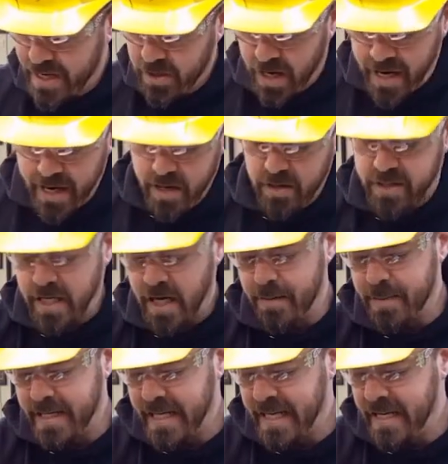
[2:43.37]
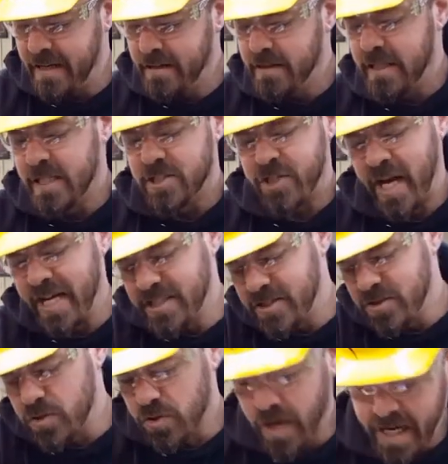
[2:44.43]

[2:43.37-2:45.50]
you got your air coming in, changing